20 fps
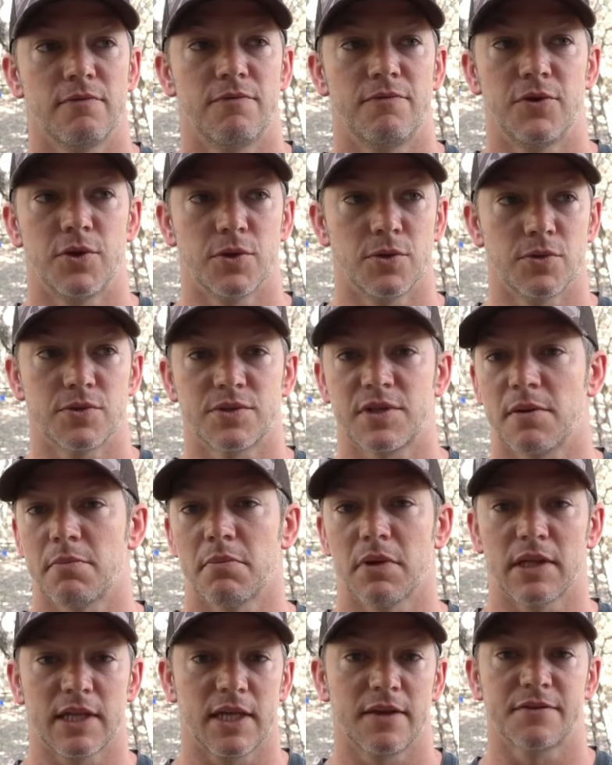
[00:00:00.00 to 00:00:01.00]
views and
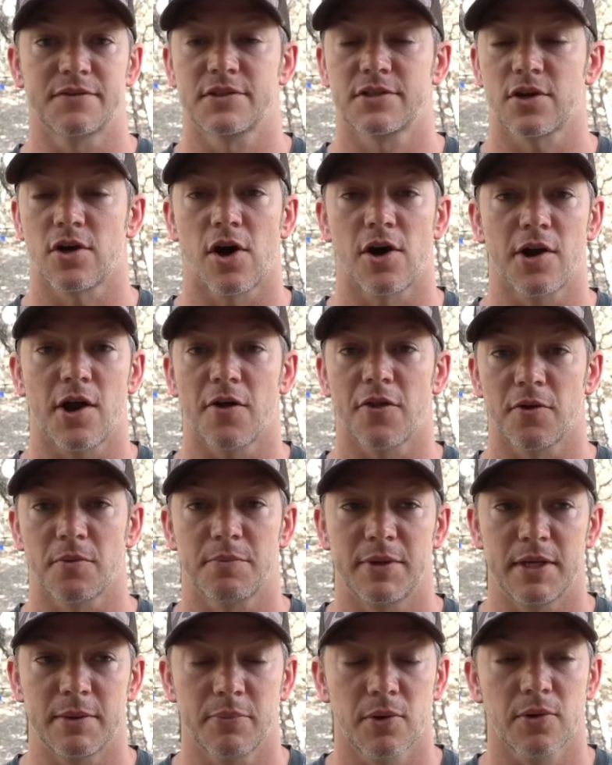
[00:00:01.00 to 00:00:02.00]
beliefs on other
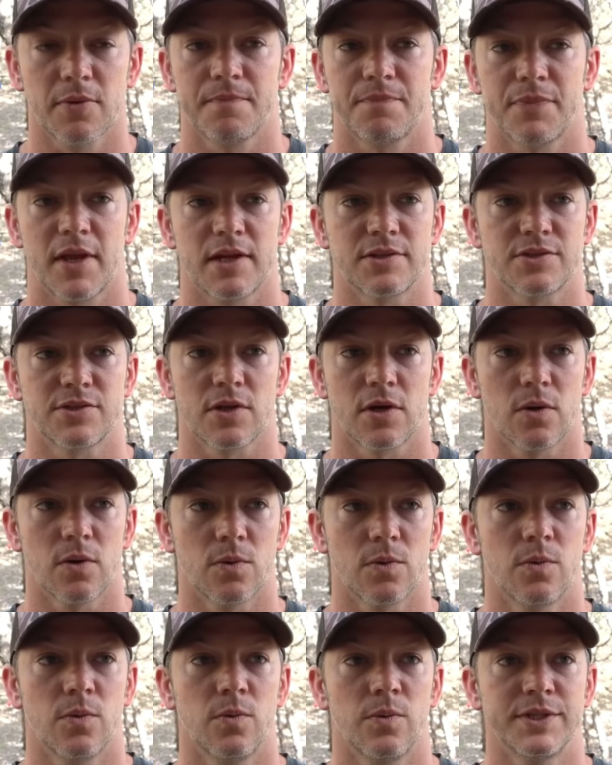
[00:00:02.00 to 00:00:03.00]
people. And
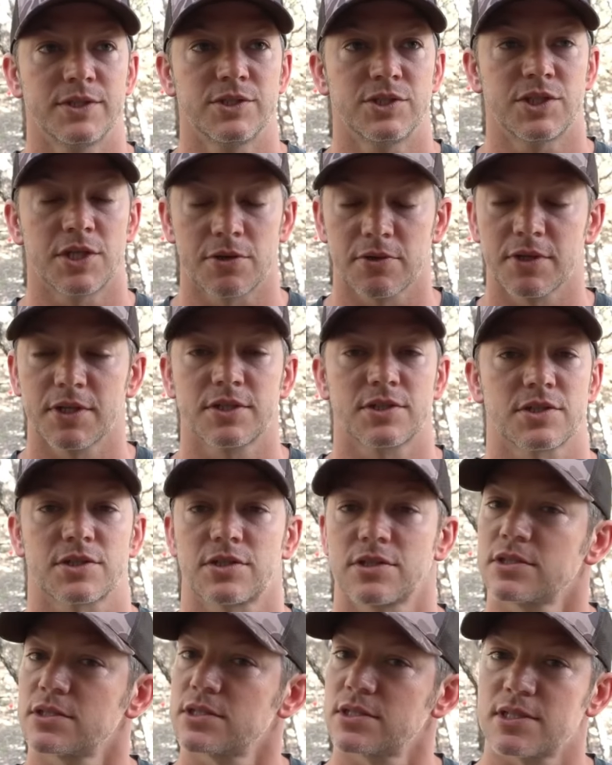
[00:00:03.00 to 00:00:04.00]
so we generally
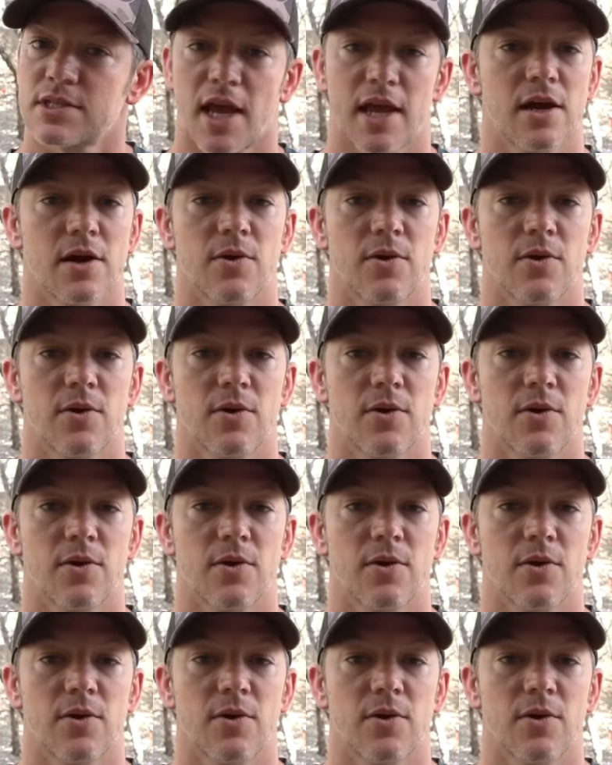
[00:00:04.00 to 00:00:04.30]
just stay